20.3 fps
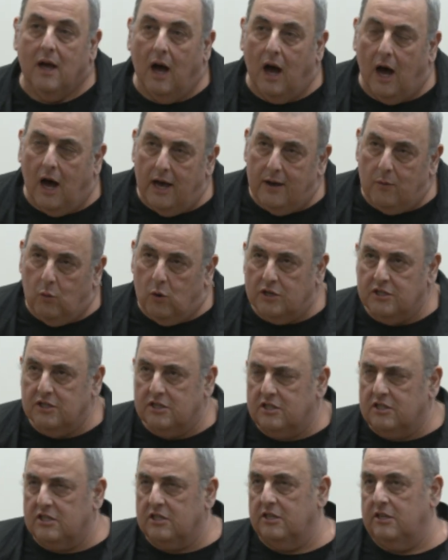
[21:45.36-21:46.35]
I want
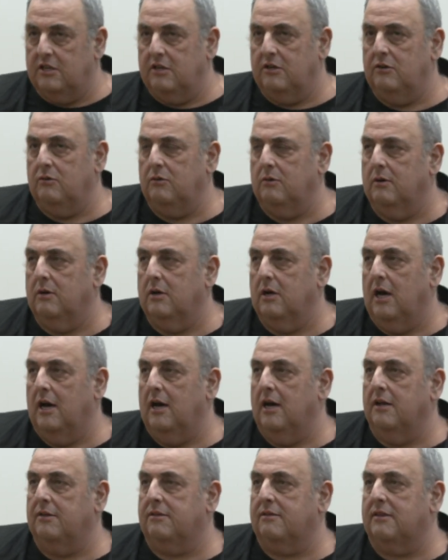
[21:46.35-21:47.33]
to
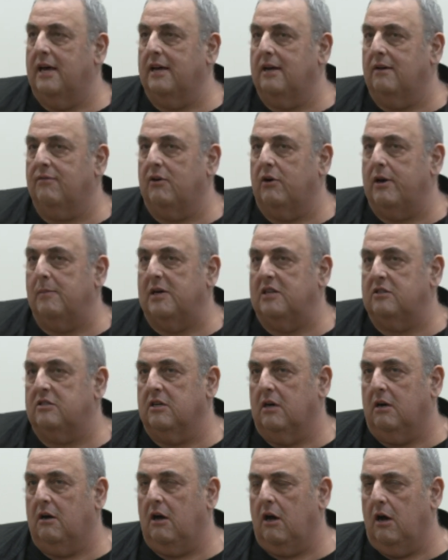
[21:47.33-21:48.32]
thank very much
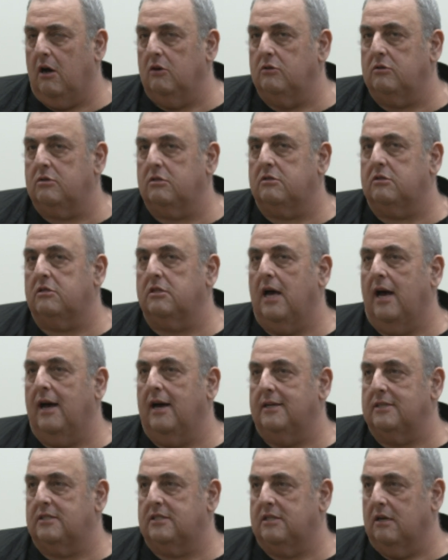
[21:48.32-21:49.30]
our hosts
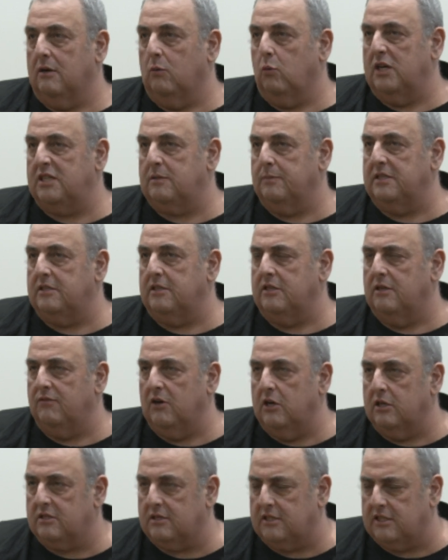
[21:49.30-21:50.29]
at Westminster
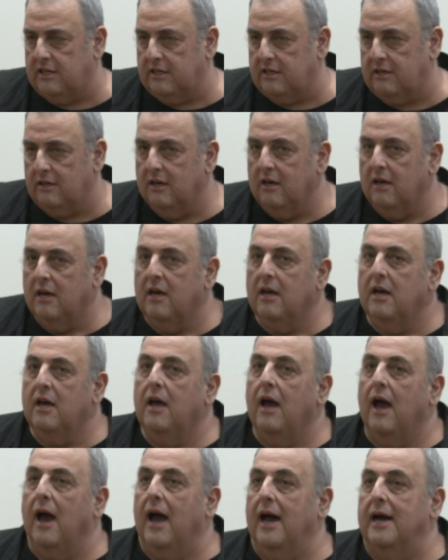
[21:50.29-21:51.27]
University.
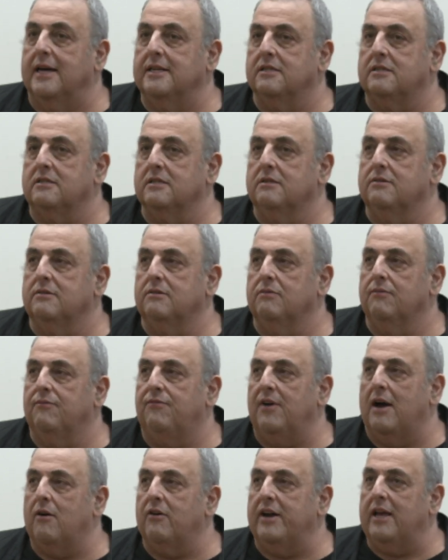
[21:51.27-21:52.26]
And
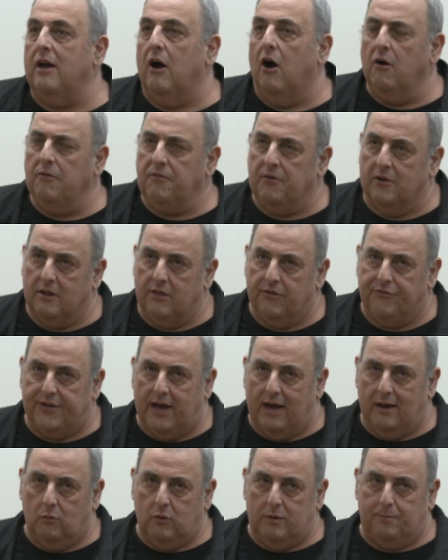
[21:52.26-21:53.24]
very often
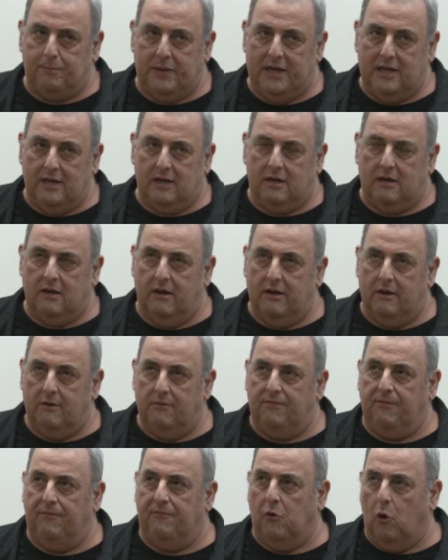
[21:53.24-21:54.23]
that would be a kind of
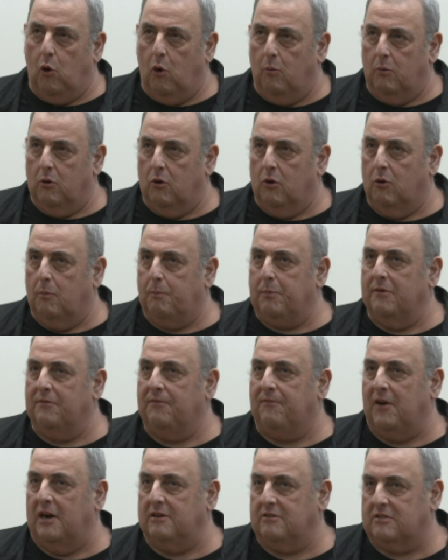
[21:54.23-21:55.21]
formal,
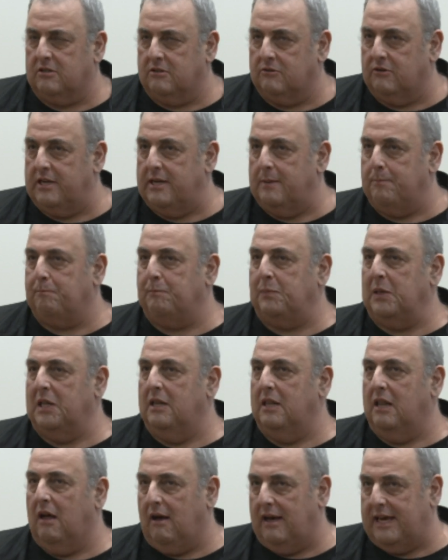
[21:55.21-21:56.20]
perfunctory,
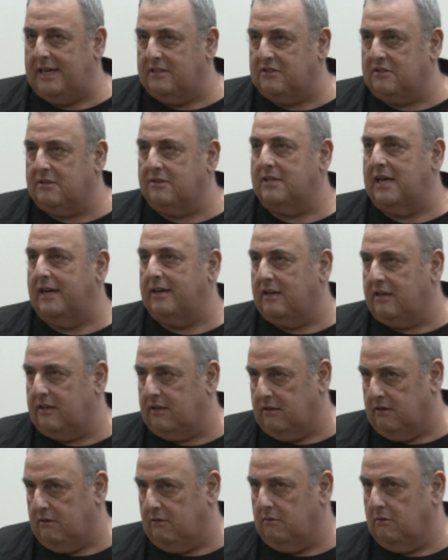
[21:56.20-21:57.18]
polite thank
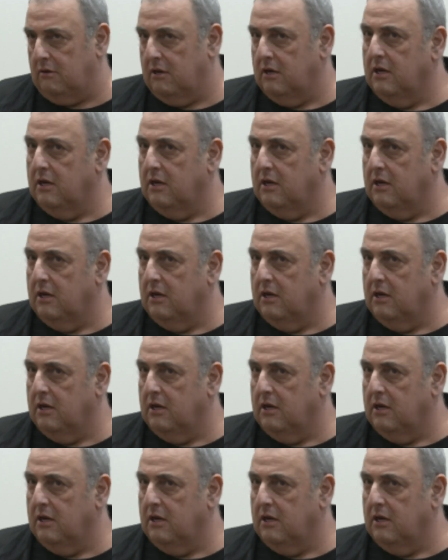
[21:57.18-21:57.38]
you.